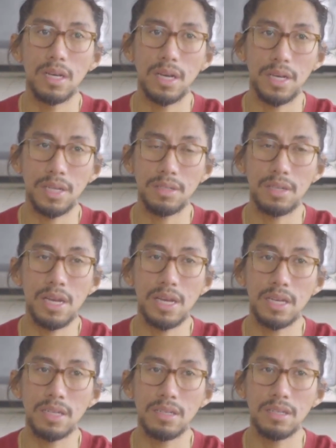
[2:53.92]
And
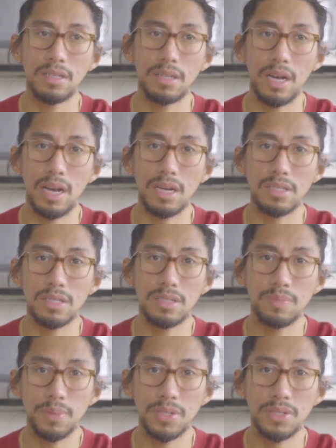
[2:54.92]
then, as
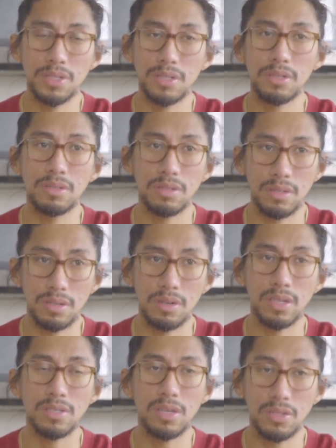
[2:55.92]
this person,
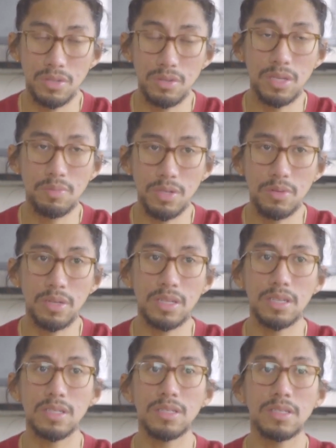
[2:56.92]
as you keep doing
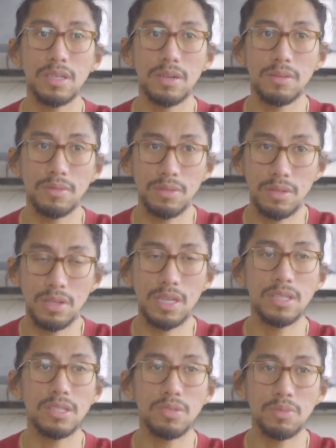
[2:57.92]
this,
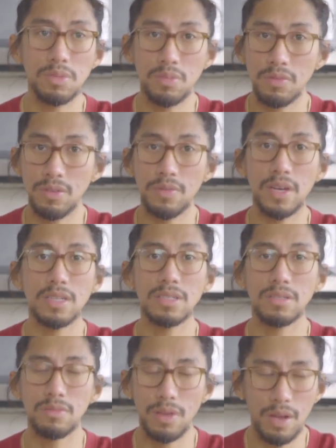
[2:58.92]
things was moving
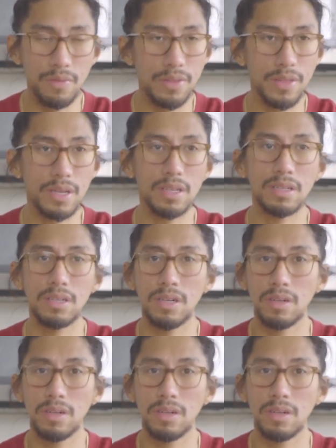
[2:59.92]
fast. Everything,